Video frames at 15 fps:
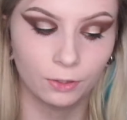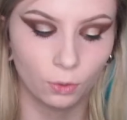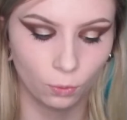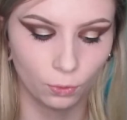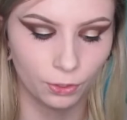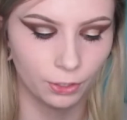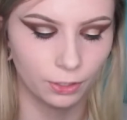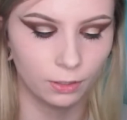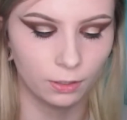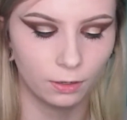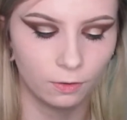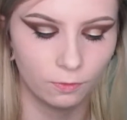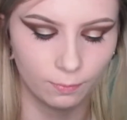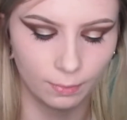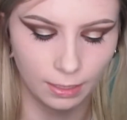corner
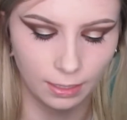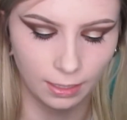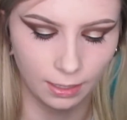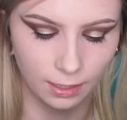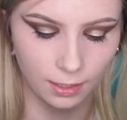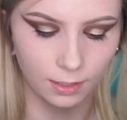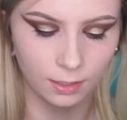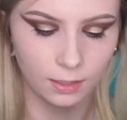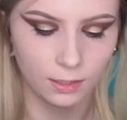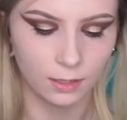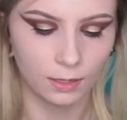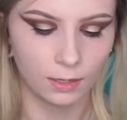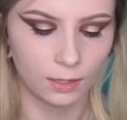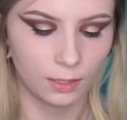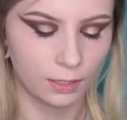of my eye,
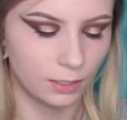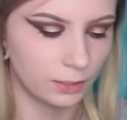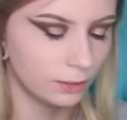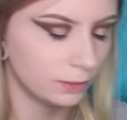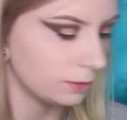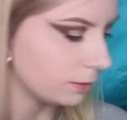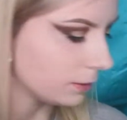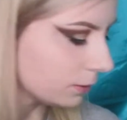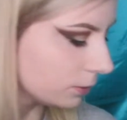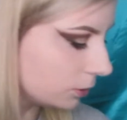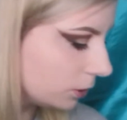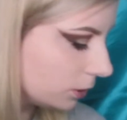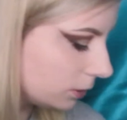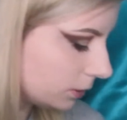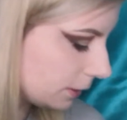
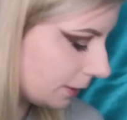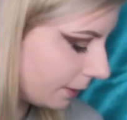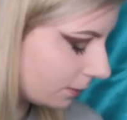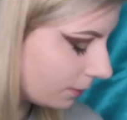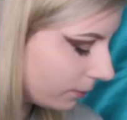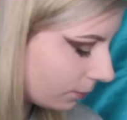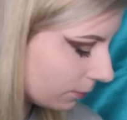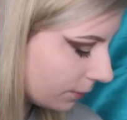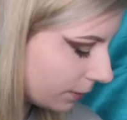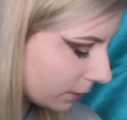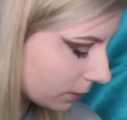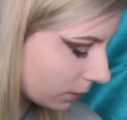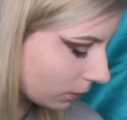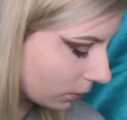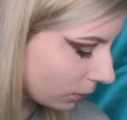just to give
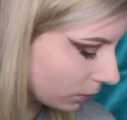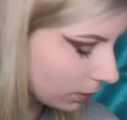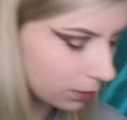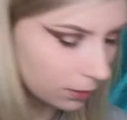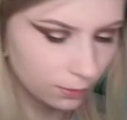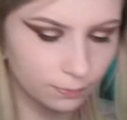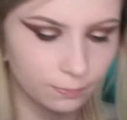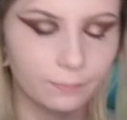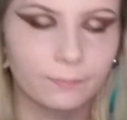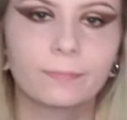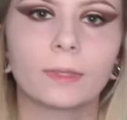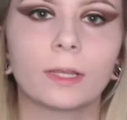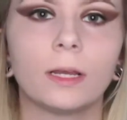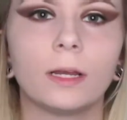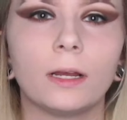this look
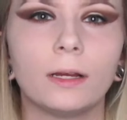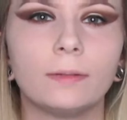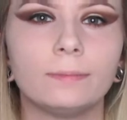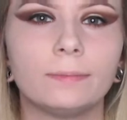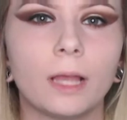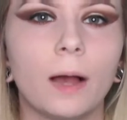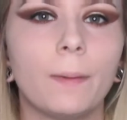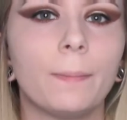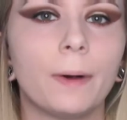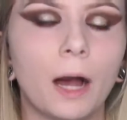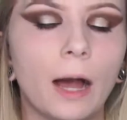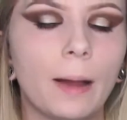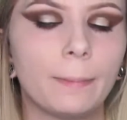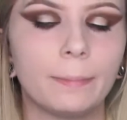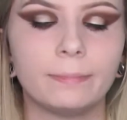a
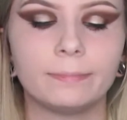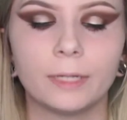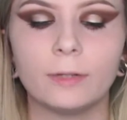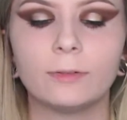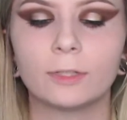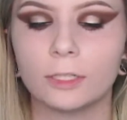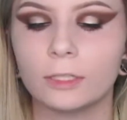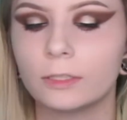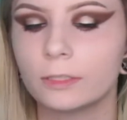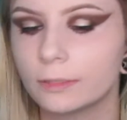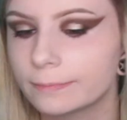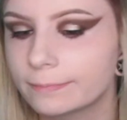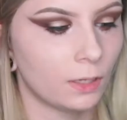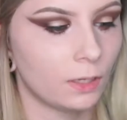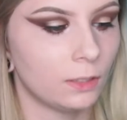pop of color.
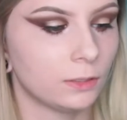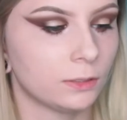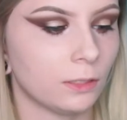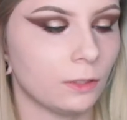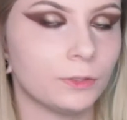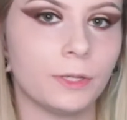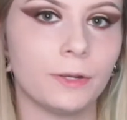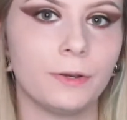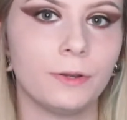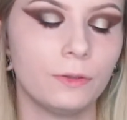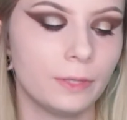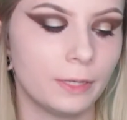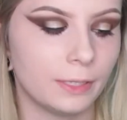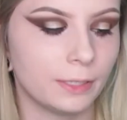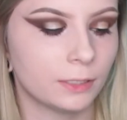So to do
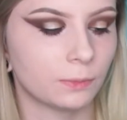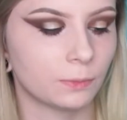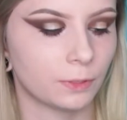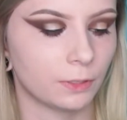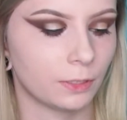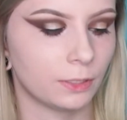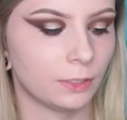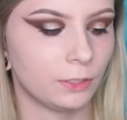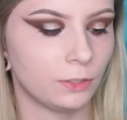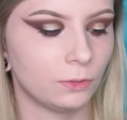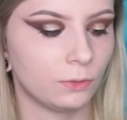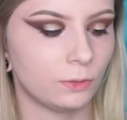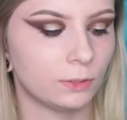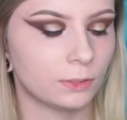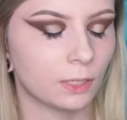this, we're going to
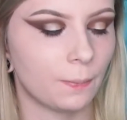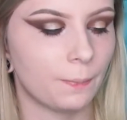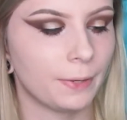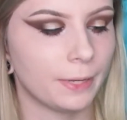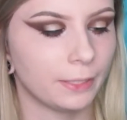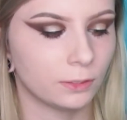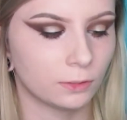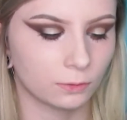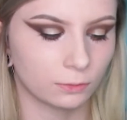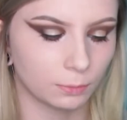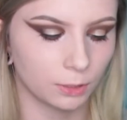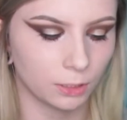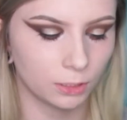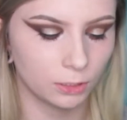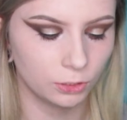use a pencil
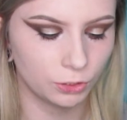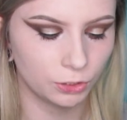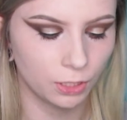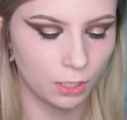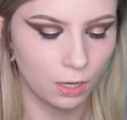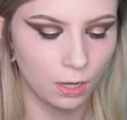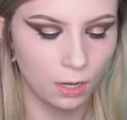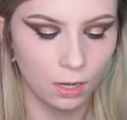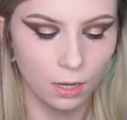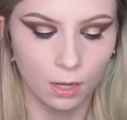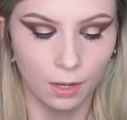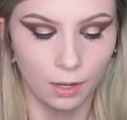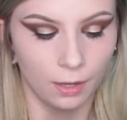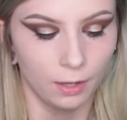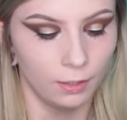brush.
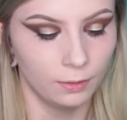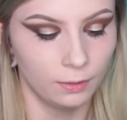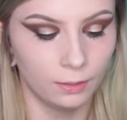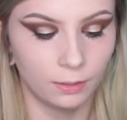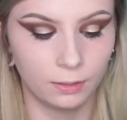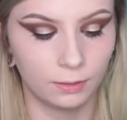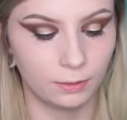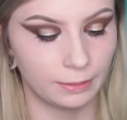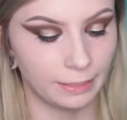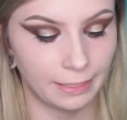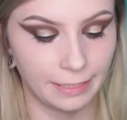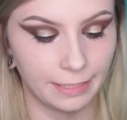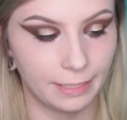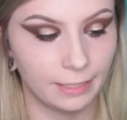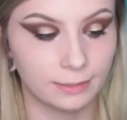Yet
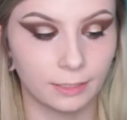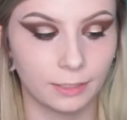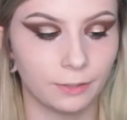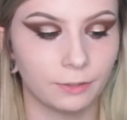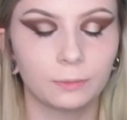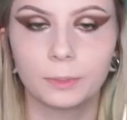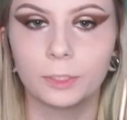again, it's another